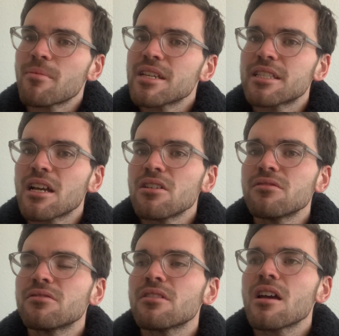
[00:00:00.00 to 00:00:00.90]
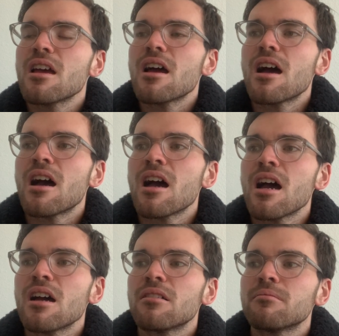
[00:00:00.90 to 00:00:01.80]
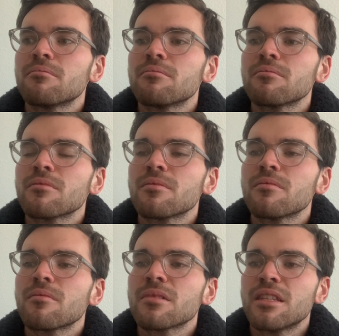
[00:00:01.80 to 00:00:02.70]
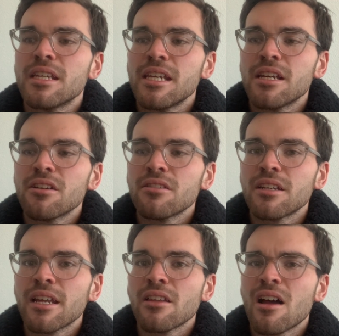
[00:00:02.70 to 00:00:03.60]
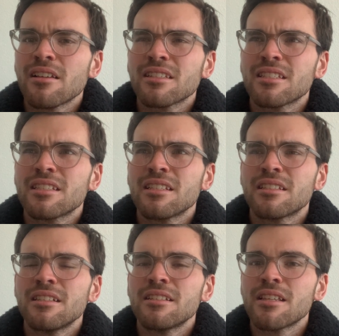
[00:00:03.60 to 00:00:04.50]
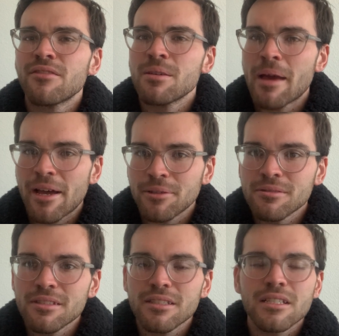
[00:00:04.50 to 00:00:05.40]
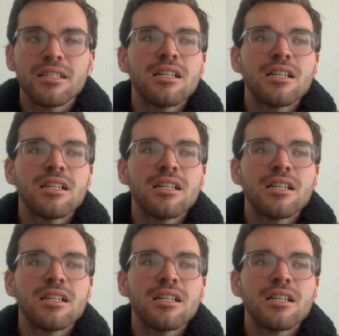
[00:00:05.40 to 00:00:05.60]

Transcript: myself. The year that I lost 60 to 70 pounds,